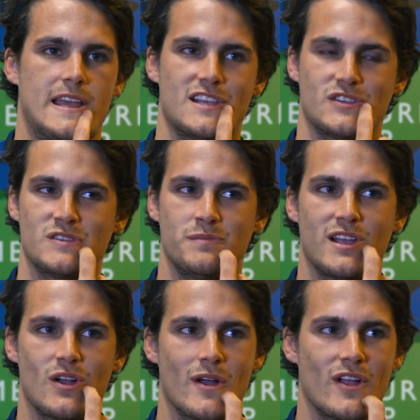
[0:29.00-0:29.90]
Yeah, so there's a
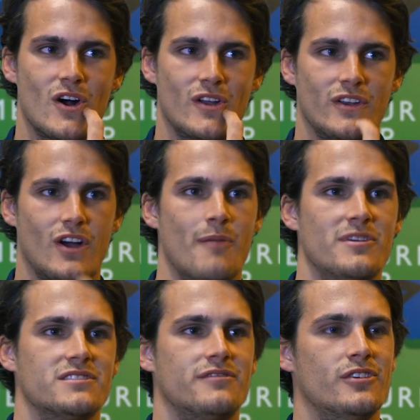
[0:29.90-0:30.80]
bit going on. I
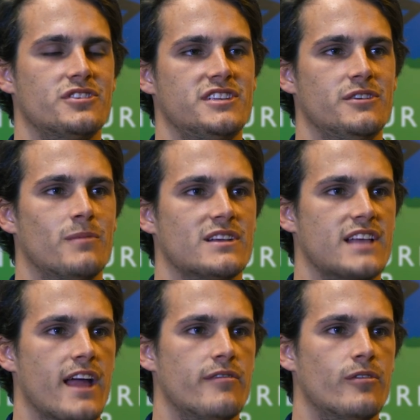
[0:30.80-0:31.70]
missed the first year with my
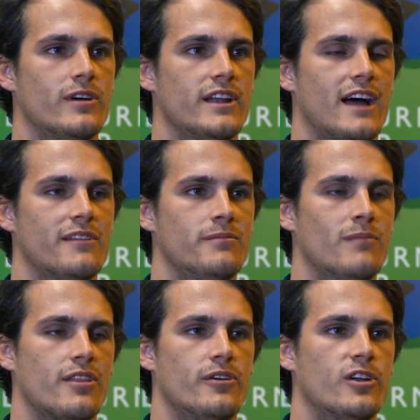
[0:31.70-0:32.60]
scaphoid. I
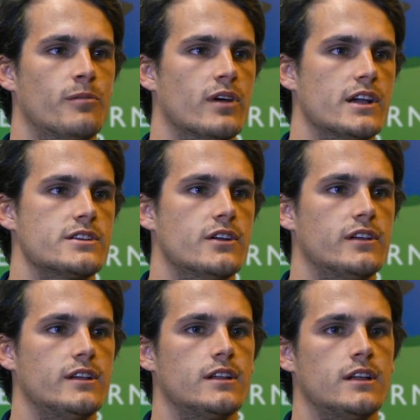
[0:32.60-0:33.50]
had my third operation
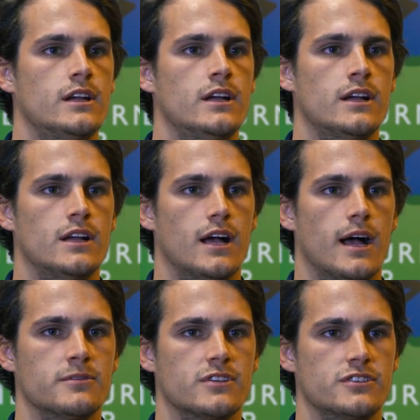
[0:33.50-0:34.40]
on it.
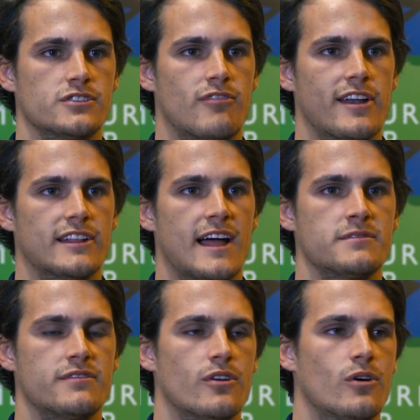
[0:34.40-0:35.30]
So I was just running
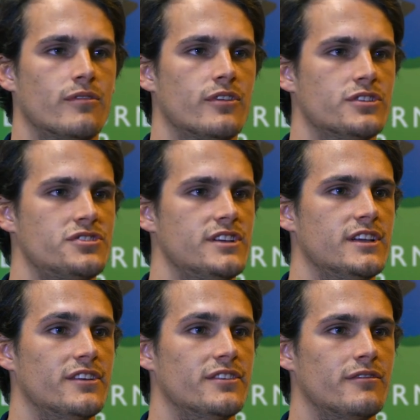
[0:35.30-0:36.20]
laps for the whole first
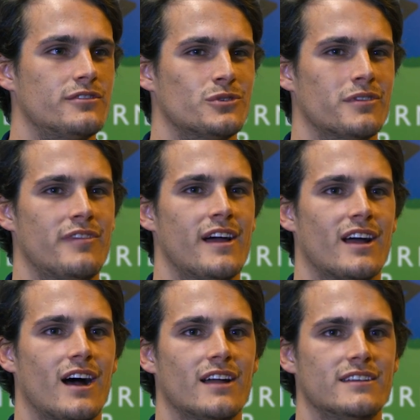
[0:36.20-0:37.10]
year and sort of found
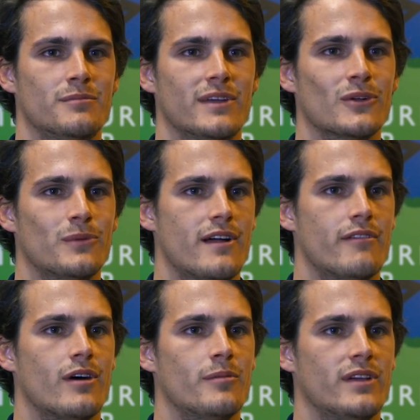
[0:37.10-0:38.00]
it hard to mingle with
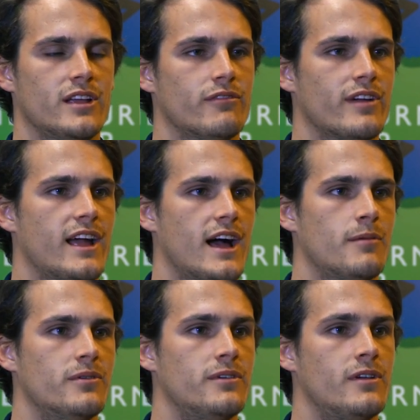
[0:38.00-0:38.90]
everyone being in
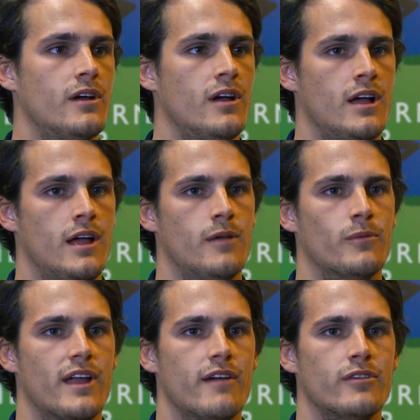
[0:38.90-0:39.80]
rehab
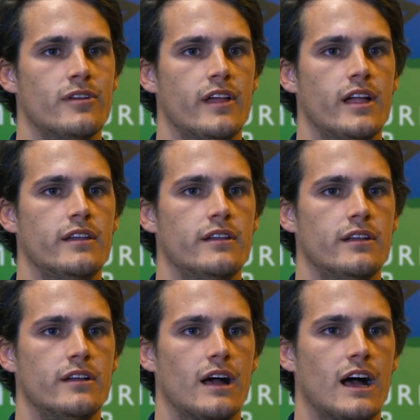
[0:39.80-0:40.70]
and whatever. And
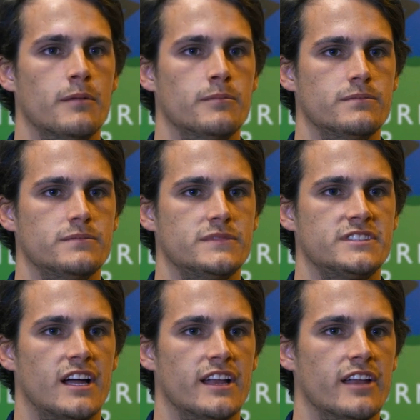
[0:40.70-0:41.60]
then
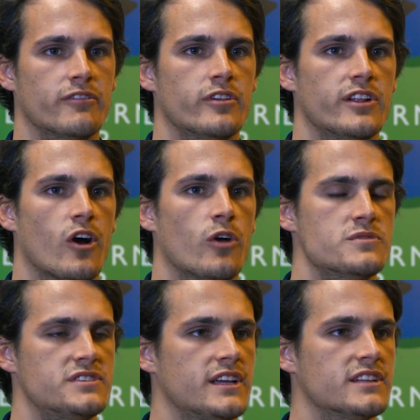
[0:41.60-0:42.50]
started getting really
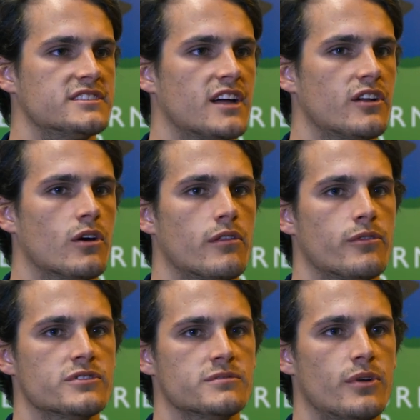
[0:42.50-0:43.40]
homesick and started going
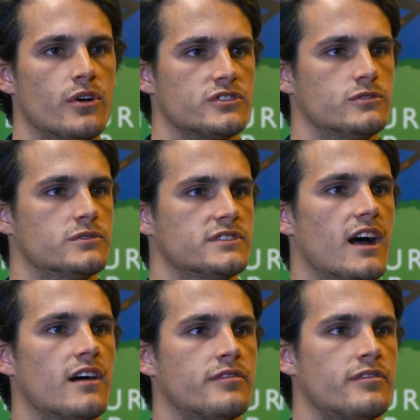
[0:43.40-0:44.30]
through some personal
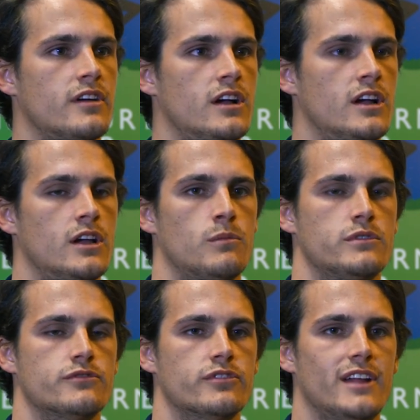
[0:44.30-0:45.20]
stuff,
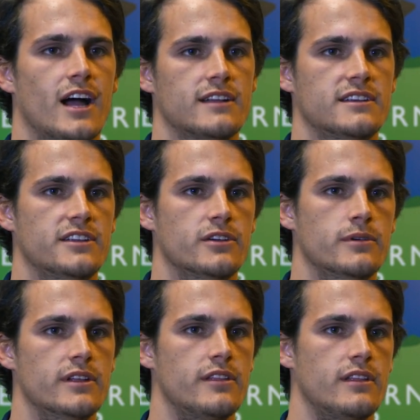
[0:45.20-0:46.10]
which was really hard to deal
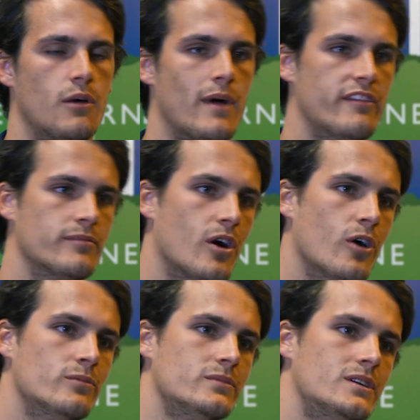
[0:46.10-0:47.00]
with away from
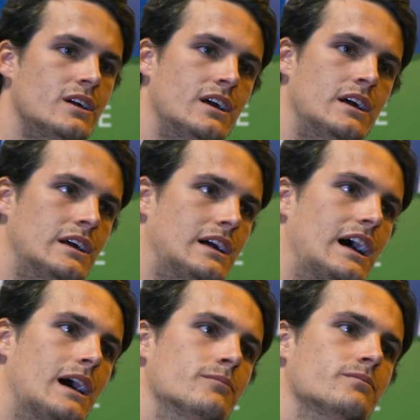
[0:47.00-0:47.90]
home.
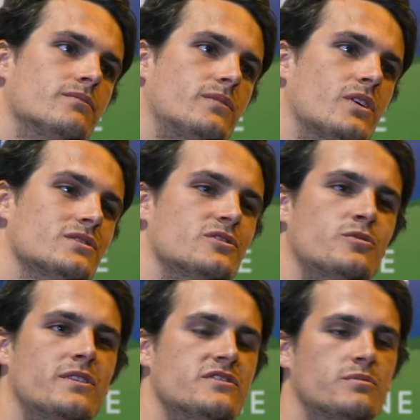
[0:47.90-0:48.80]
There was a
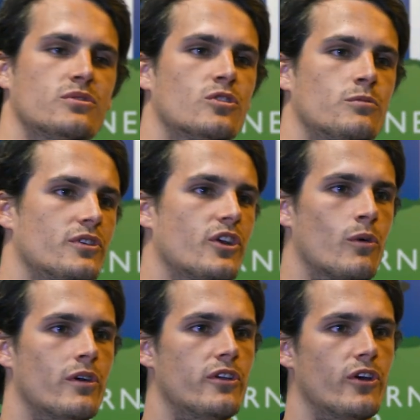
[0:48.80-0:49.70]
little bit of support, but
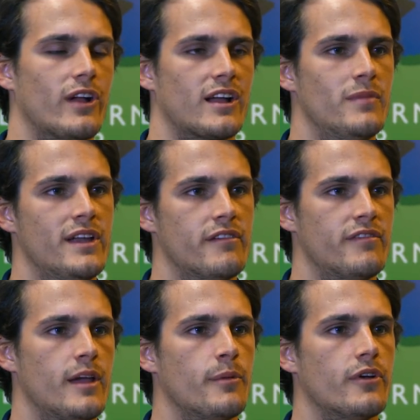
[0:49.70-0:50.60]
no immediate
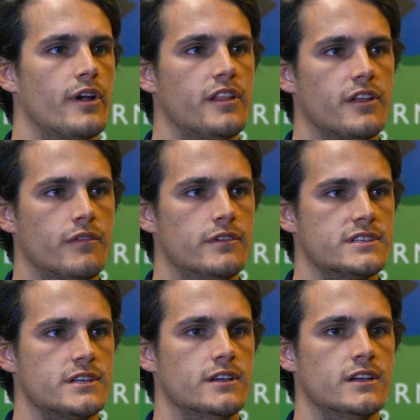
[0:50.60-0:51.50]
family or anything,
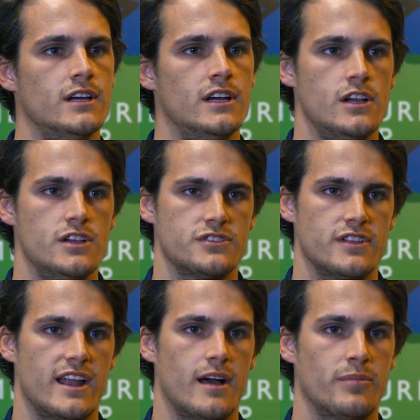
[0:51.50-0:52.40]
obviously.
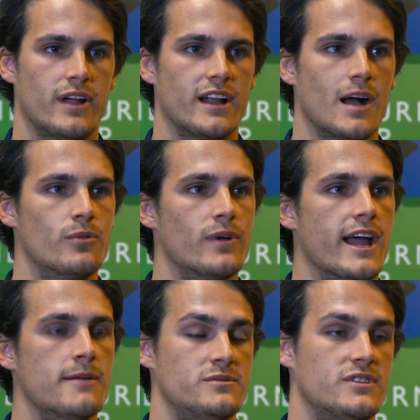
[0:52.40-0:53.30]
So then I played a couple of
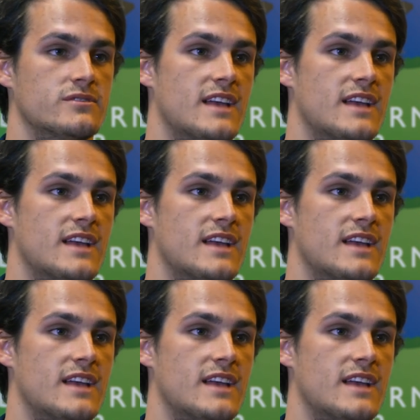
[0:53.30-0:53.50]
games, which I was